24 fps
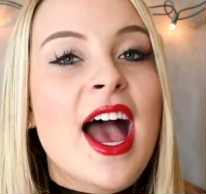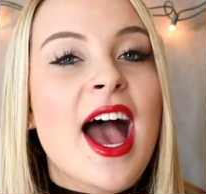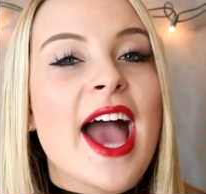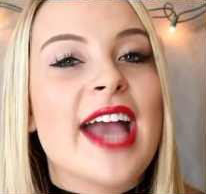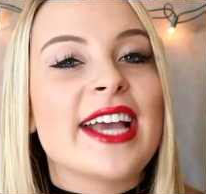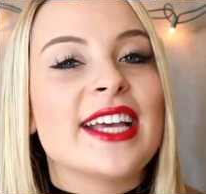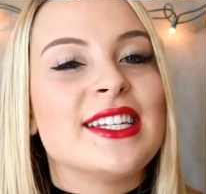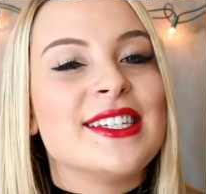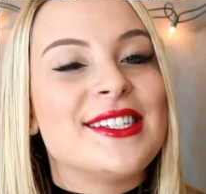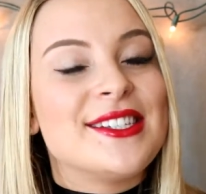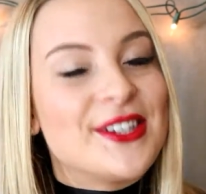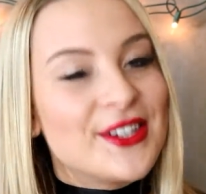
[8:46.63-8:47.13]

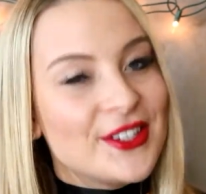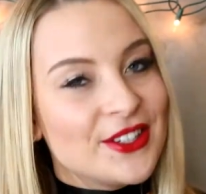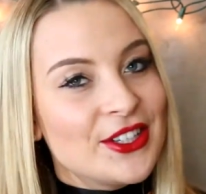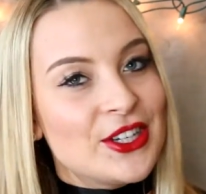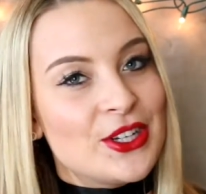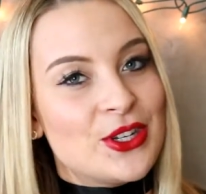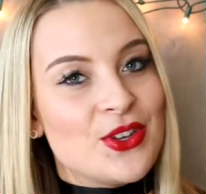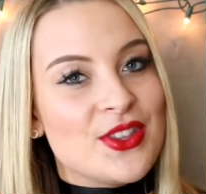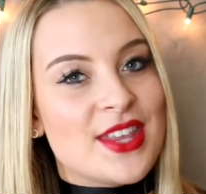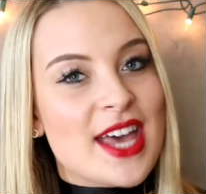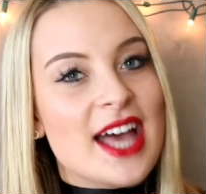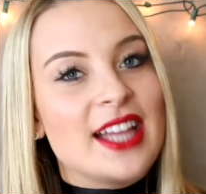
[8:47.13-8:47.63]
I can
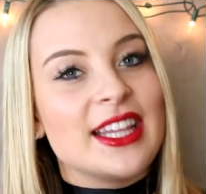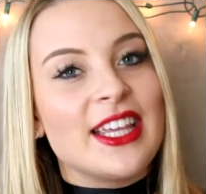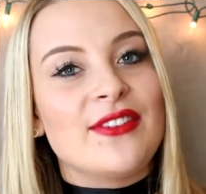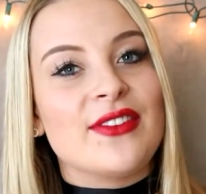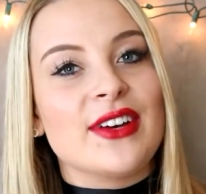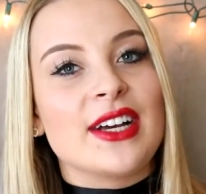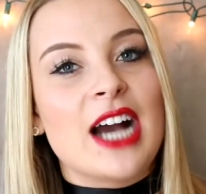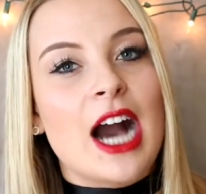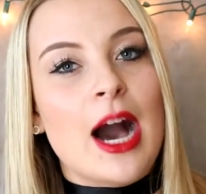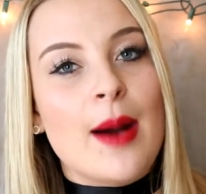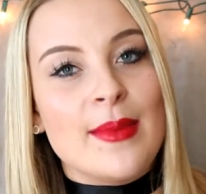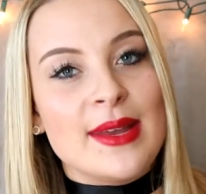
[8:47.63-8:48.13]
certainly do that. Leave
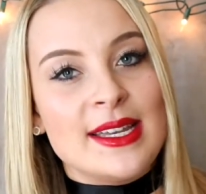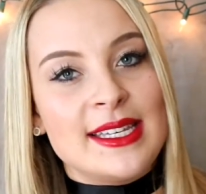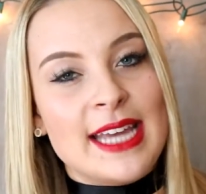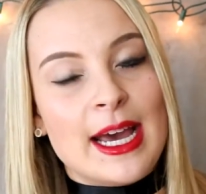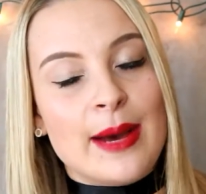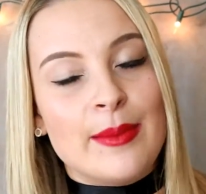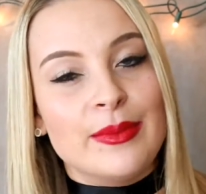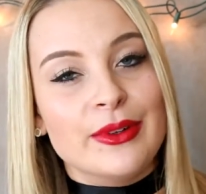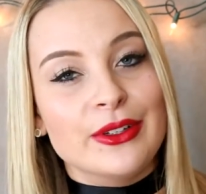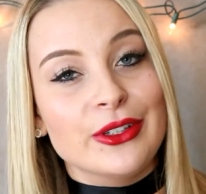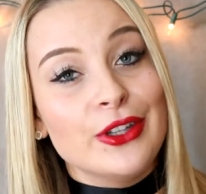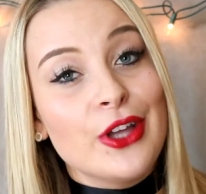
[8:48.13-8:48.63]
a comment
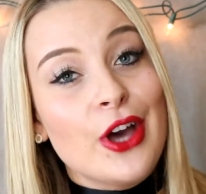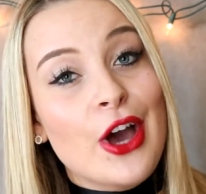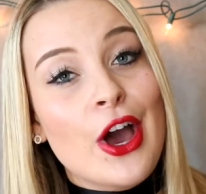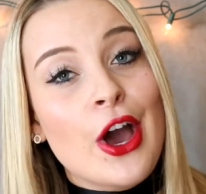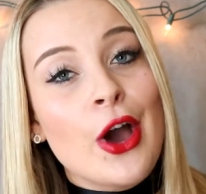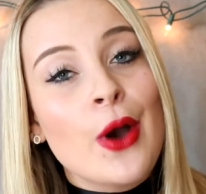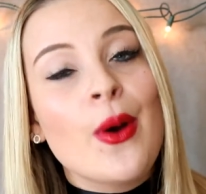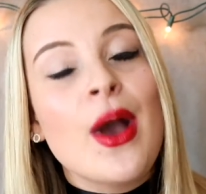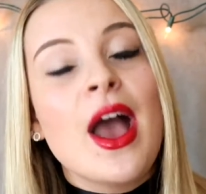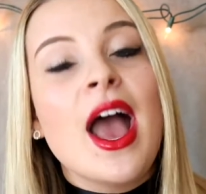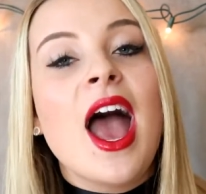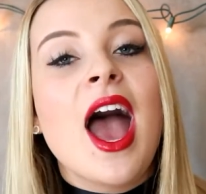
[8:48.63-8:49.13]
down
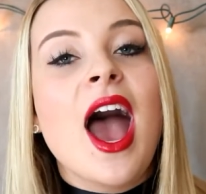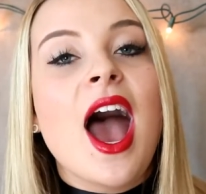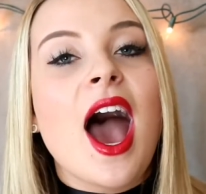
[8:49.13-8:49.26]
below.